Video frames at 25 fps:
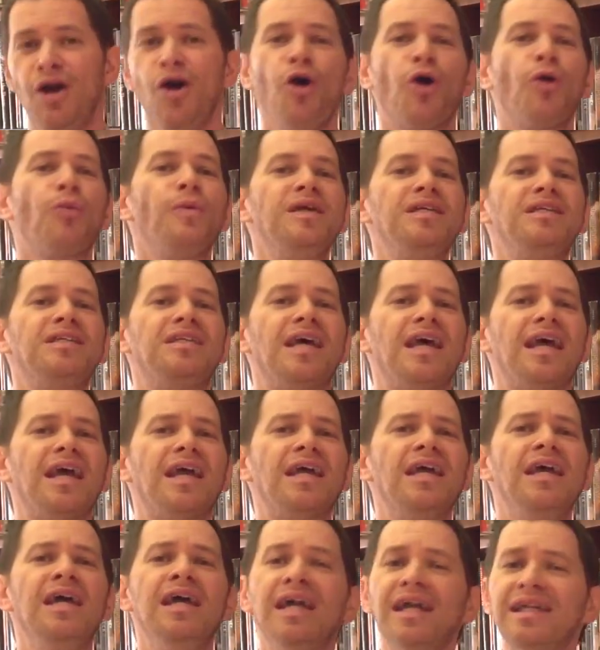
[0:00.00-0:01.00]
or we
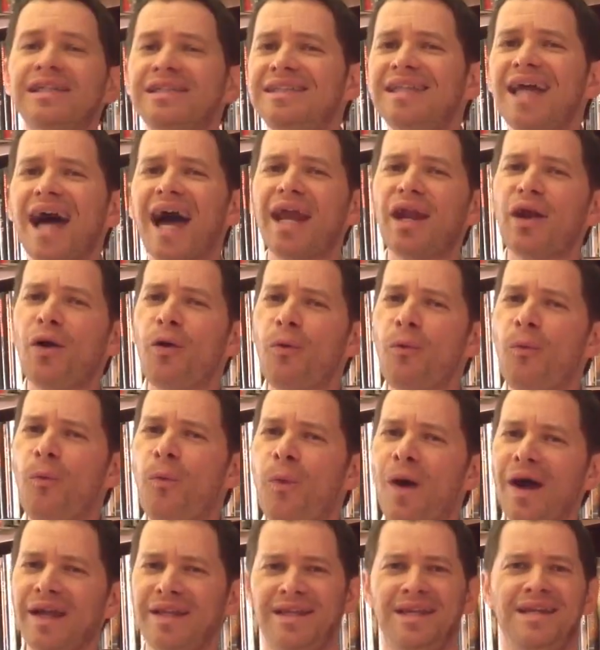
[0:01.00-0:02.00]
say, it's not
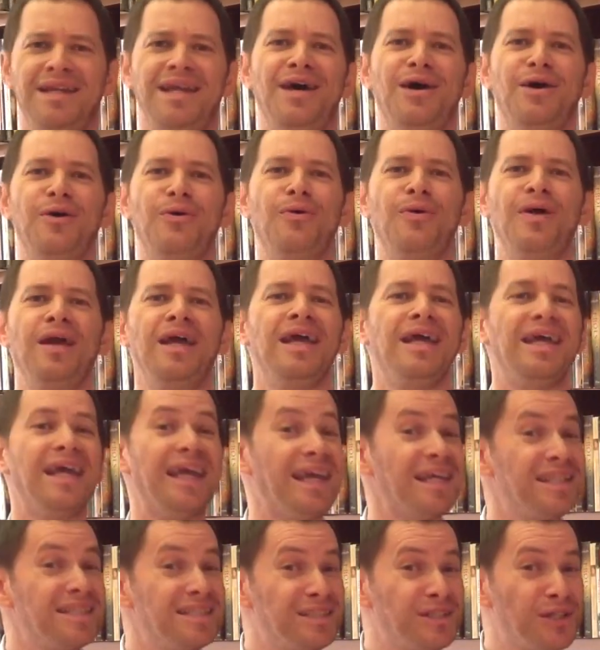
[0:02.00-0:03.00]
what you know,
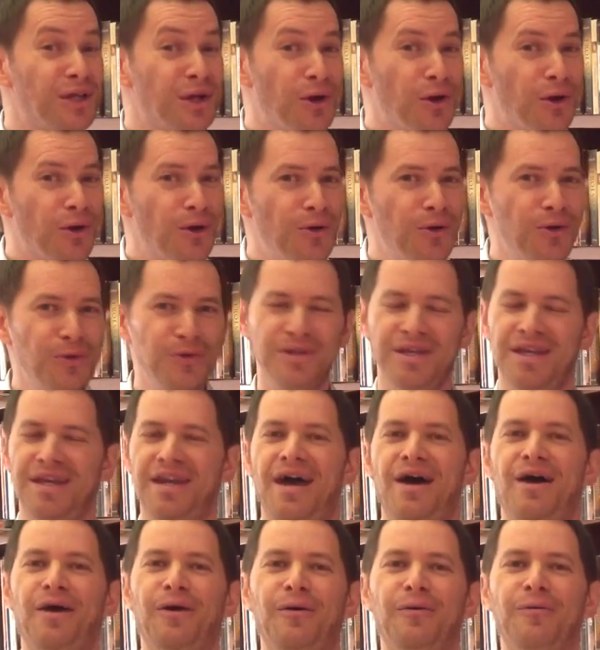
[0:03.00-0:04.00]
it's who you
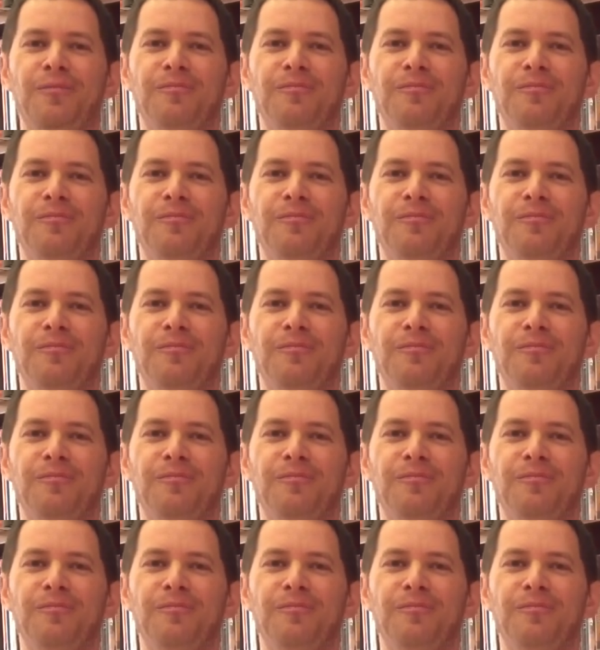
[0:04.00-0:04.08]
know.